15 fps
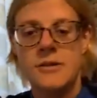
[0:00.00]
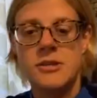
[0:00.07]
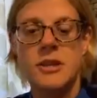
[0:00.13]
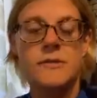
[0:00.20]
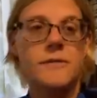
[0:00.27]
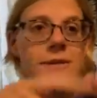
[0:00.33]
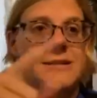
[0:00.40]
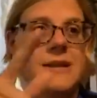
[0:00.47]

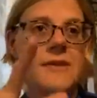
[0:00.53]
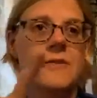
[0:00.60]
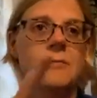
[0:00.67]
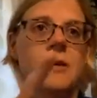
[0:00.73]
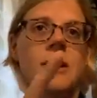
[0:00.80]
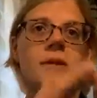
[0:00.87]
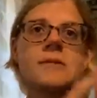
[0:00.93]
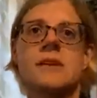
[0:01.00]
So for
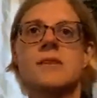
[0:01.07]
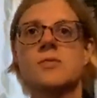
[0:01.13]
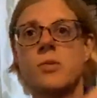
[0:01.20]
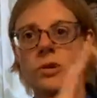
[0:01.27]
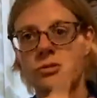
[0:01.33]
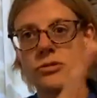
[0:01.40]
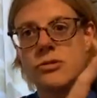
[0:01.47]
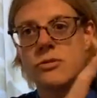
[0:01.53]
7 bars, that's
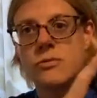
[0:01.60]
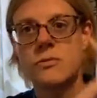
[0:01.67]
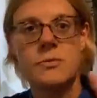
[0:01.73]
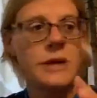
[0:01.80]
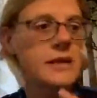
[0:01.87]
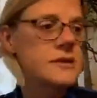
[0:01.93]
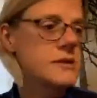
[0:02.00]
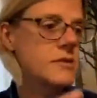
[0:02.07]
1
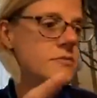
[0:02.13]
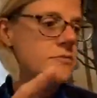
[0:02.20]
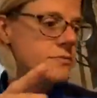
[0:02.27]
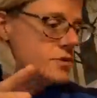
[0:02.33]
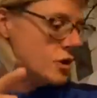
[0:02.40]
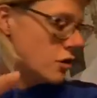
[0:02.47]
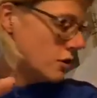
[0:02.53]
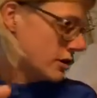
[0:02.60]
piece of
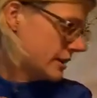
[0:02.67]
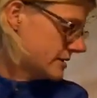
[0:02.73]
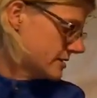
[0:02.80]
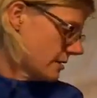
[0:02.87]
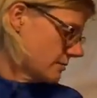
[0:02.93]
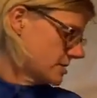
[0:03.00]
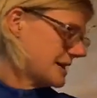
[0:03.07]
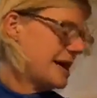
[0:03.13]
chocolate in
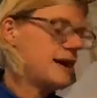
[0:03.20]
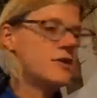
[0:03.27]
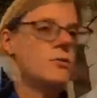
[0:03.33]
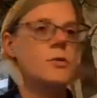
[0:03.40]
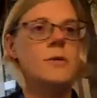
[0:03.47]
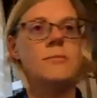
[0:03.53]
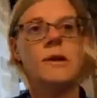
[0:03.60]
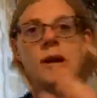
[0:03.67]
someone's hand,
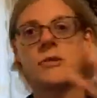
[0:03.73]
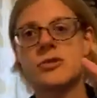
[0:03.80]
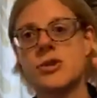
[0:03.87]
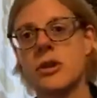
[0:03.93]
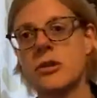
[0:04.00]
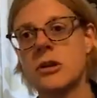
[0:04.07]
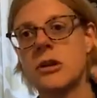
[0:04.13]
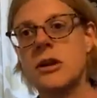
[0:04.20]
or 1 bar of
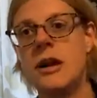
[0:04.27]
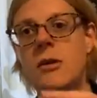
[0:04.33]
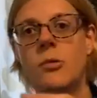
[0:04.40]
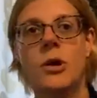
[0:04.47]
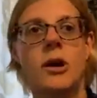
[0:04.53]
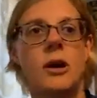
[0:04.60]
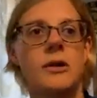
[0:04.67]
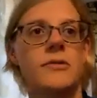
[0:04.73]
chocolate at
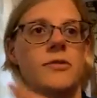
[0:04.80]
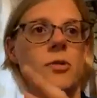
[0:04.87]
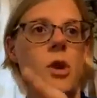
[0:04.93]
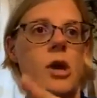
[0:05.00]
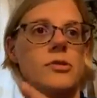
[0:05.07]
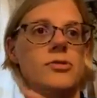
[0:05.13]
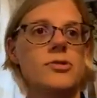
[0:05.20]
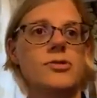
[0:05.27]
work for
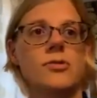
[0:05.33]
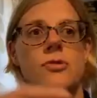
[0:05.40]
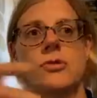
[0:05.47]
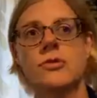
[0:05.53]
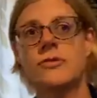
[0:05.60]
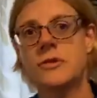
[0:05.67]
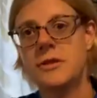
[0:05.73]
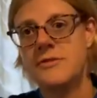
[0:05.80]
lunch,
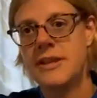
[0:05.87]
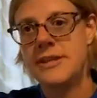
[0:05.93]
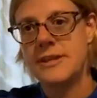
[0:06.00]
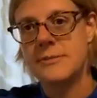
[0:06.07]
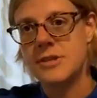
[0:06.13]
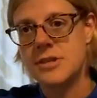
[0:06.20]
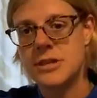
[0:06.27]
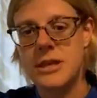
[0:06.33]
or from the
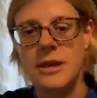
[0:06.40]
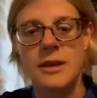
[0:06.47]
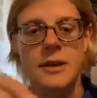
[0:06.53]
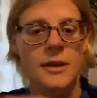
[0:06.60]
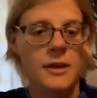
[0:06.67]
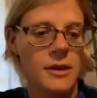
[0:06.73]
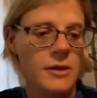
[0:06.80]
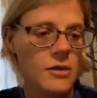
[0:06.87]
vending machine,
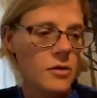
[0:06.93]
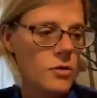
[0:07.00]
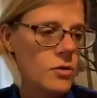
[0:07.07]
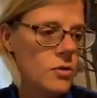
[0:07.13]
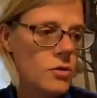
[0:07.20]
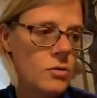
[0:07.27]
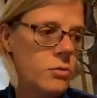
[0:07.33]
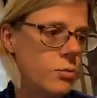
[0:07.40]

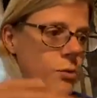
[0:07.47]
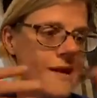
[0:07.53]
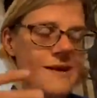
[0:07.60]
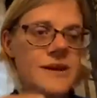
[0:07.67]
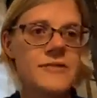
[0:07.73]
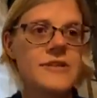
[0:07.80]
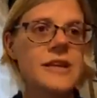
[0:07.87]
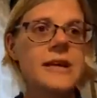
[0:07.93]
or
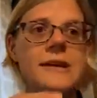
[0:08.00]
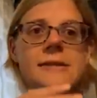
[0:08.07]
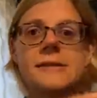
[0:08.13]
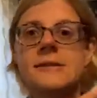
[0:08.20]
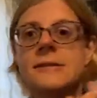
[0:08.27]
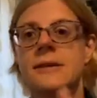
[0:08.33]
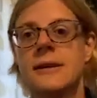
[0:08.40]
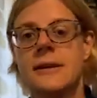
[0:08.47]
wherever it
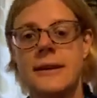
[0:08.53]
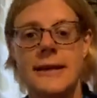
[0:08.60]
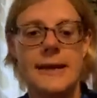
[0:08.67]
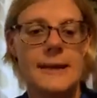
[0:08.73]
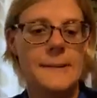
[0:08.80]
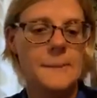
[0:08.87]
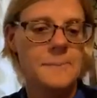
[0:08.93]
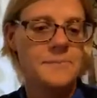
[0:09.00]
is.
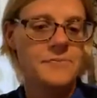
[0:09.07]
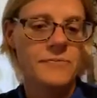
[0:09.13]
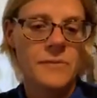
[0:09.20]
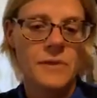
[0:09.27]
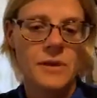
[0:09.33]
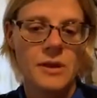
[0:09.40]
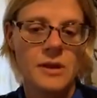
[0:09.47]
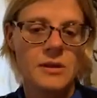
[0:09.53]

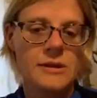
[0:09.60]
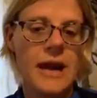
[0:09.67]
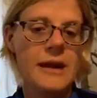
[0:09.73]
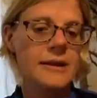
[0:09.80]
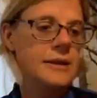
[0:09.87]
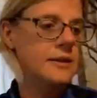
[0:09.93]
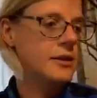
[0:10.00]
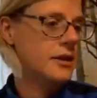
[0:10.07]

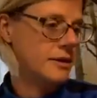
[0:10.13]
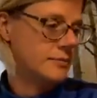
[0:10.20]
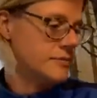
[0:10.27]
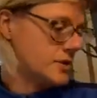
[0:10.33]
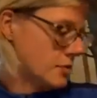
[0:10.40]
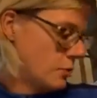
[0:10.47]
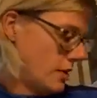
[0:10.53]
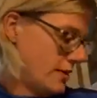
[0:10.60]
That can
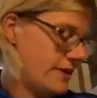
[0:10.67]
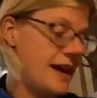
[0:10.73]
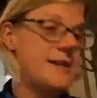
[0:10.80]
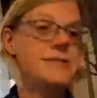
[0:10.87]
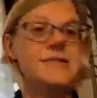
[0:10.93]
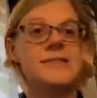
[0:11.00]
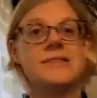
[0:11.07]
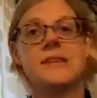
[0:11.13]
come to
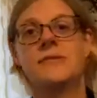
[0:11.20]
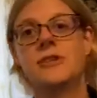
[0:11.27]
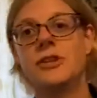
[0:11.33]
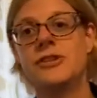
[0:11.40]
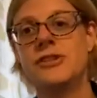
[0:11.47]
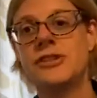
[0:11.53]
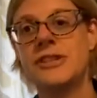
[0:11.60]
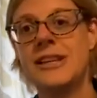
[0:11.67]

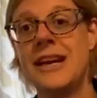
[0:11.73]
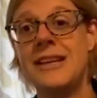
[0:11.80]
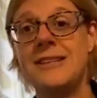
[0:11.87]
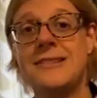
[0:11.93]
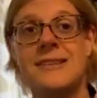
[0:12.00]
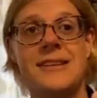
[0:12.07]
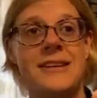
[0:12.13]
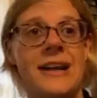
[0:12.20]

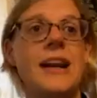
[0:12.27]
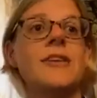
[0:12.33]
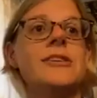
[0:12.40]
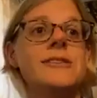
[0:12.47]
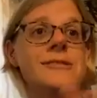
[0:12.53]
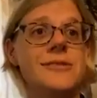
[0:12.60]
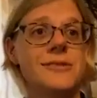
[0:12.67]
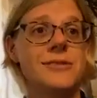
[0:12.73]
1,718
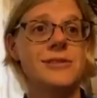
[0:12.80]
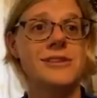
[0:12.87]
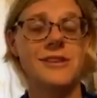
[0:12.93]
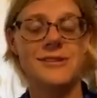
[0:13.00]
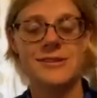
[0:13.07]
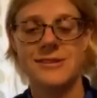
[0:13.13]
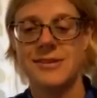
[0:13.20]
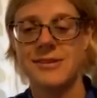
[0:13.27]
calories in all
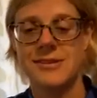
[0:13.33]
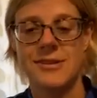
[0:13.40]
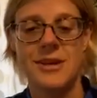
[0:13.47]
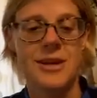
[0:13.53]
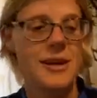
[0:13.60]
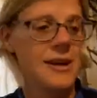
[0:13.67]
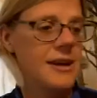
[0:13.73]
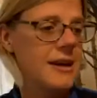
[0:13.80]
seriousness.
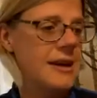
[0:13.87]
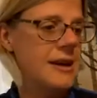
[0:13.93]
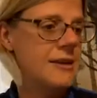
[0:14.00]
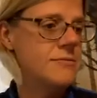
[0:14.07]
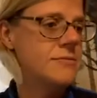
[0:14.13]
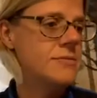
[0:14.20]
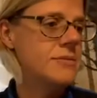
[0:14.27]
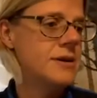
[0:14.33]

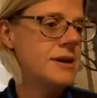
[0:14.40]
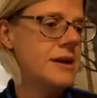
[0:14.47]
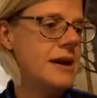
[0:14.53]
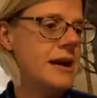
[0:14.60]
And